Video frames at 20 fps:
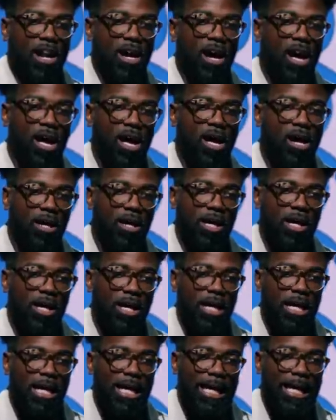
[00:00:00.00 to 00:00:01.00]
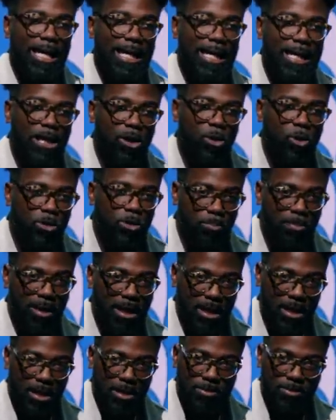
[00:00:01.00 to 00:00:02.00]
hug healed me.